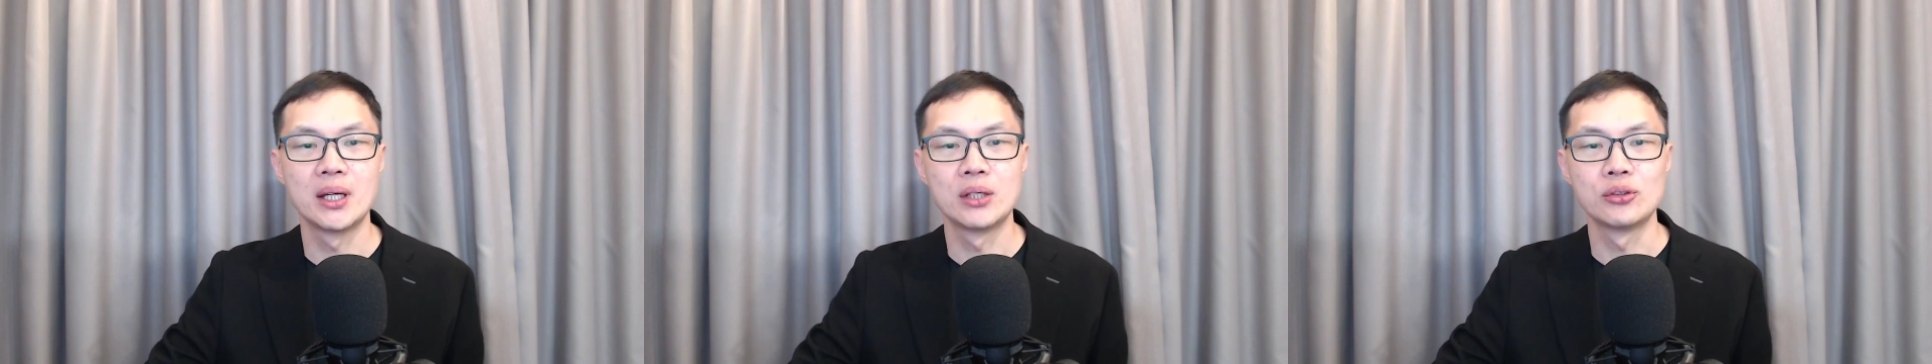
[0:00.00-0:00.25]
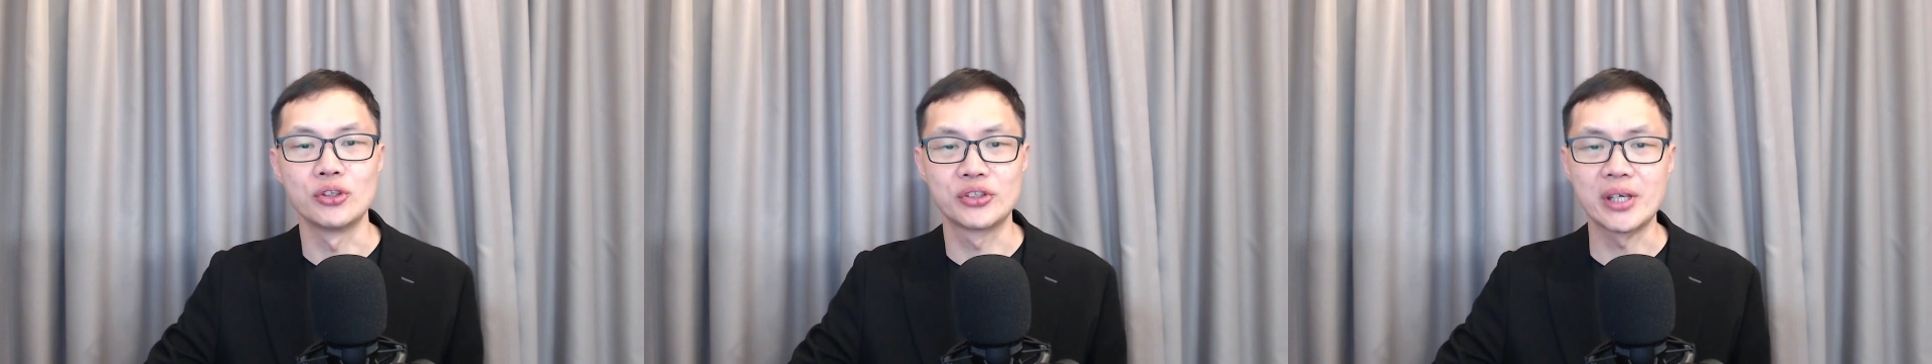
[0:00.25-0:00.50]

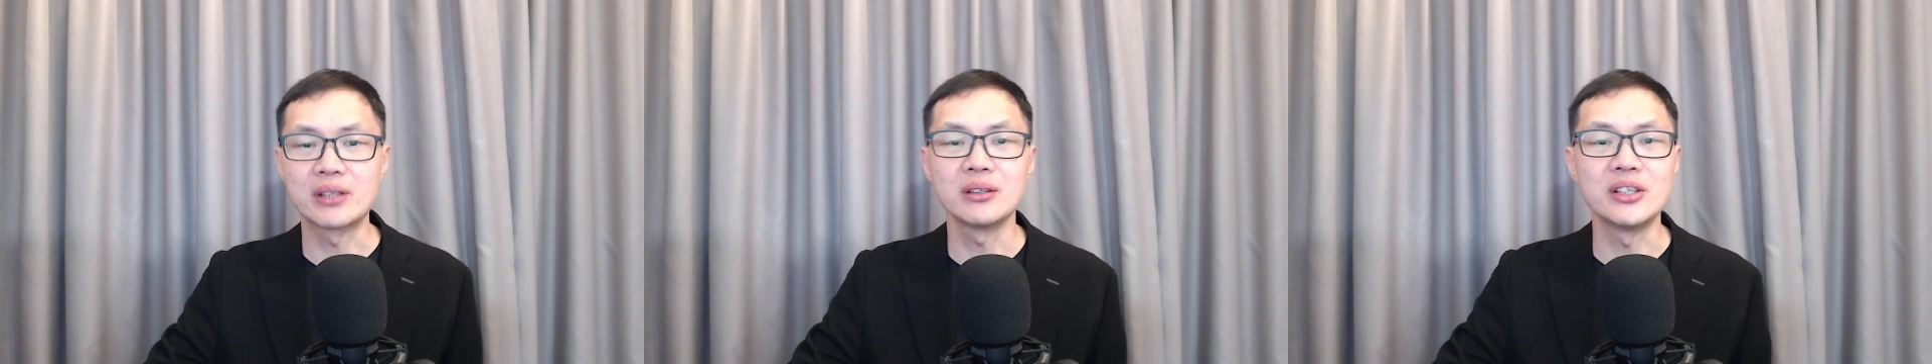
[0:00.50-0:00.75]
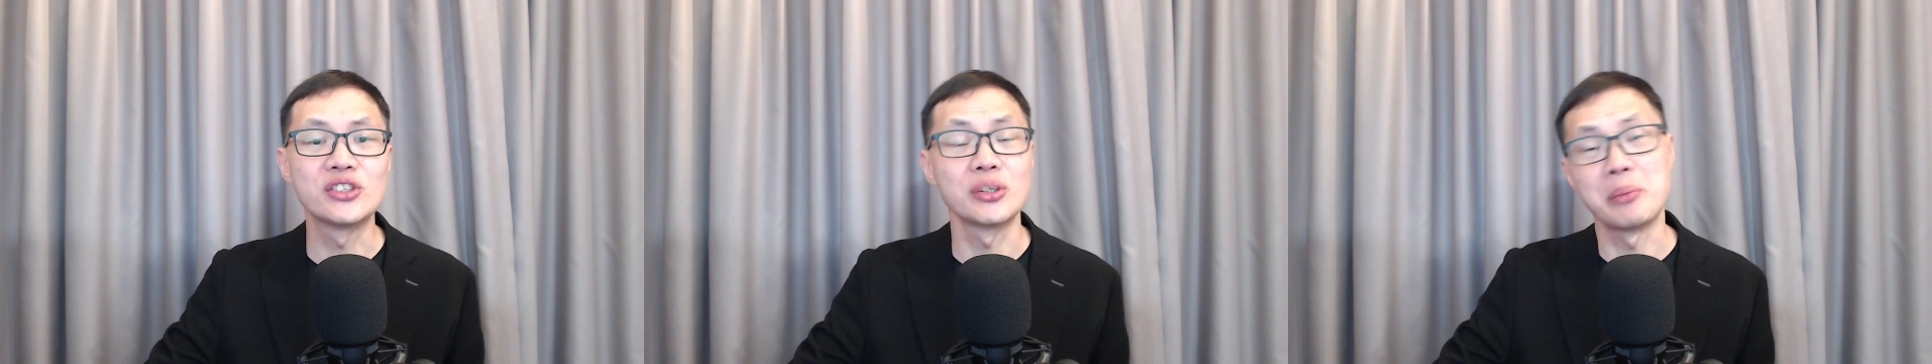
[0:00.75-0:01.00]
to settle in
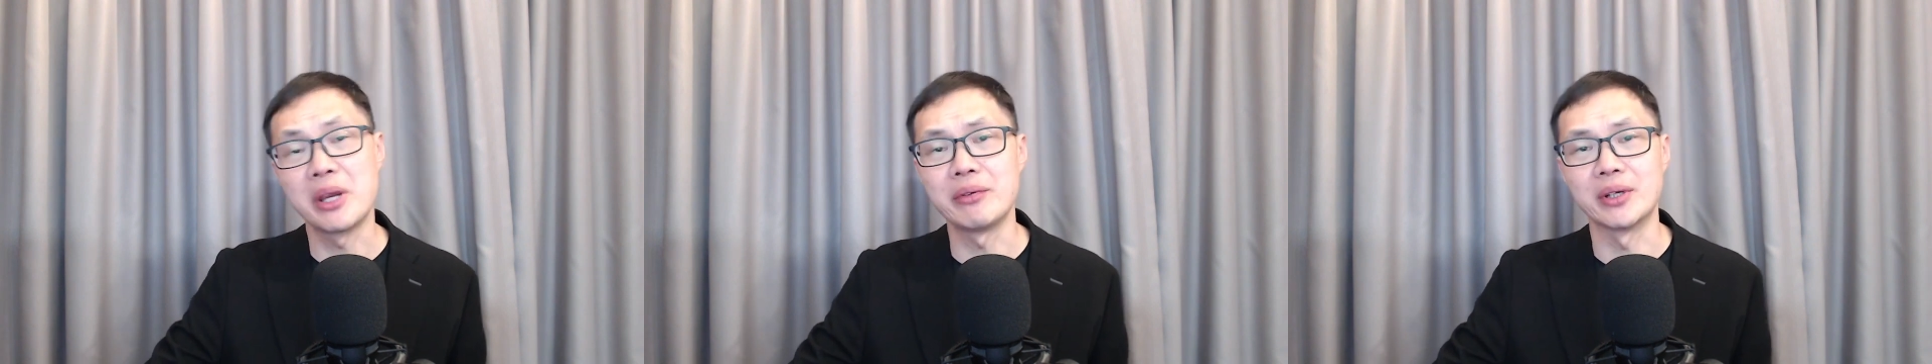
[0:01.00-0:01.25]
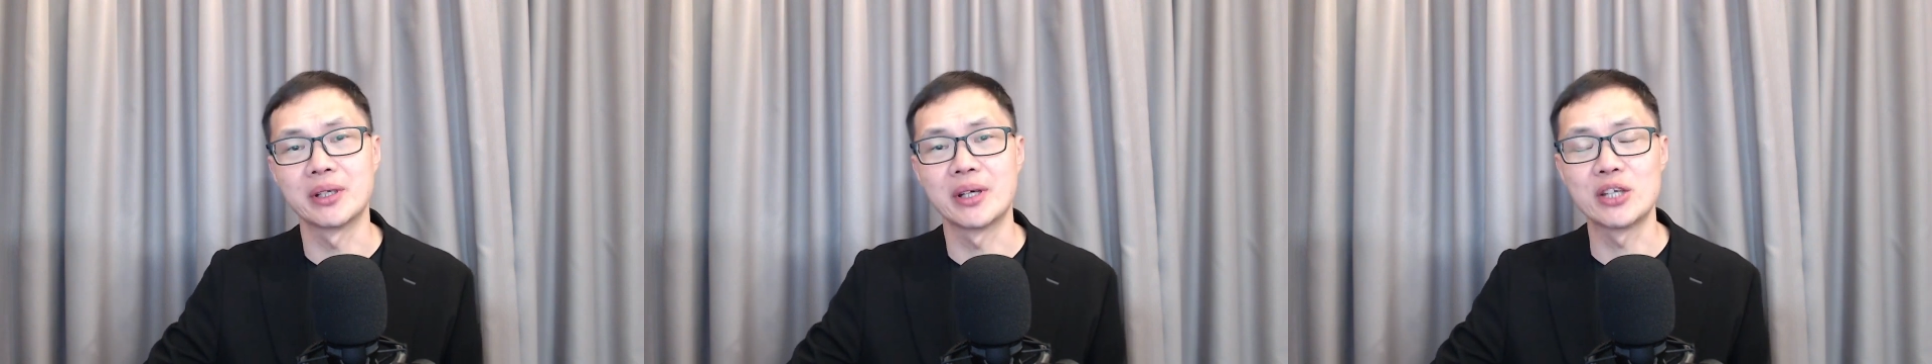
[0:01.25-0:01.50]

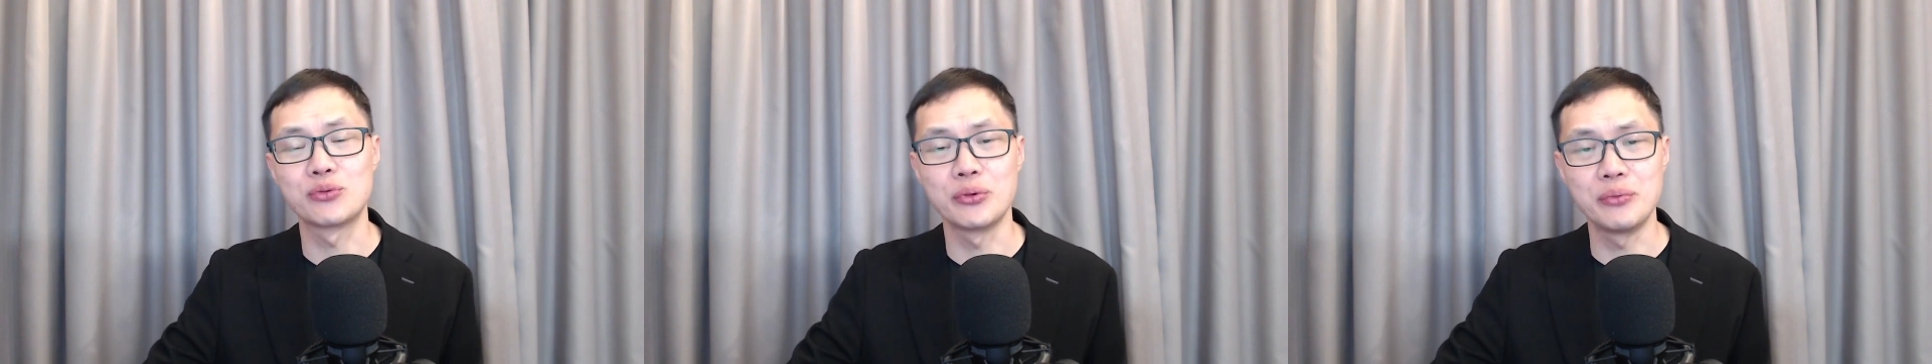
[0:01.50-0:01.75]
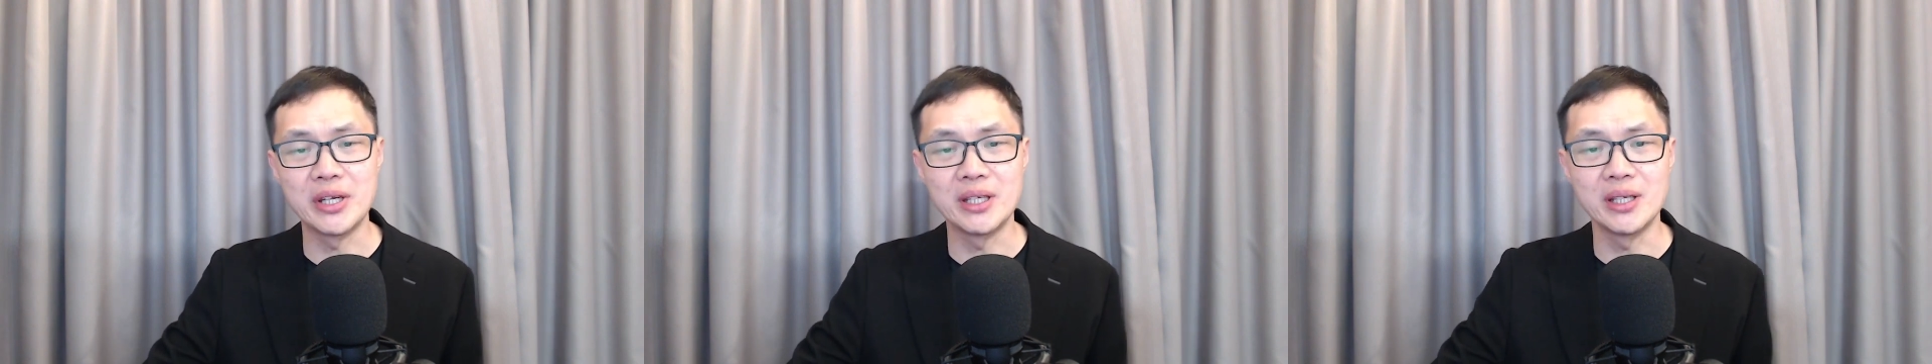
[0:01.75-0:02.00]
Samaria, as we
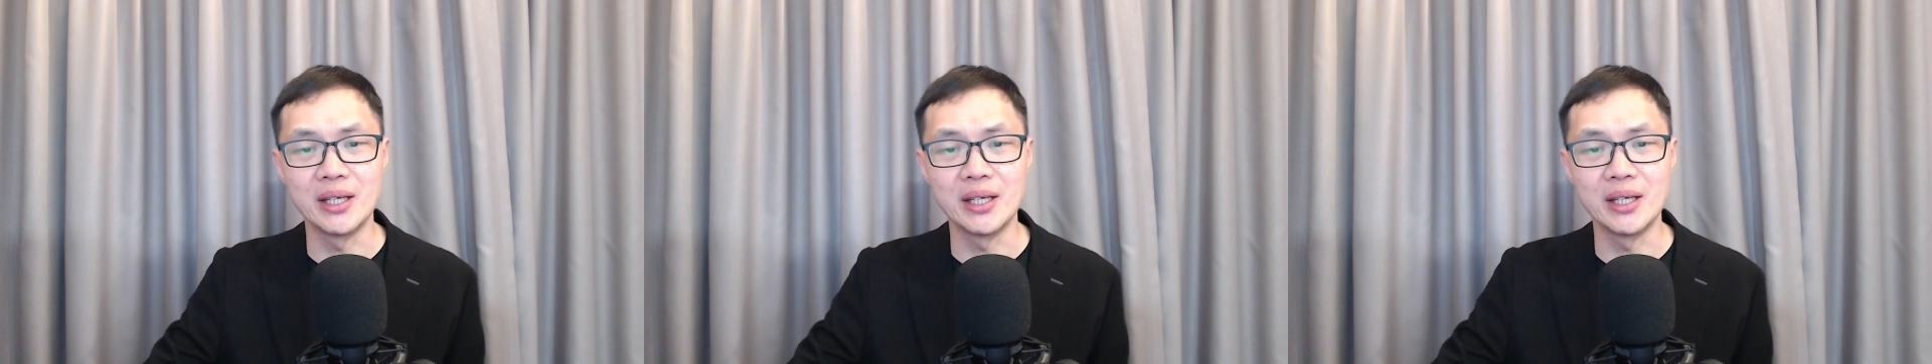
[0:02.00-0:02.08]
read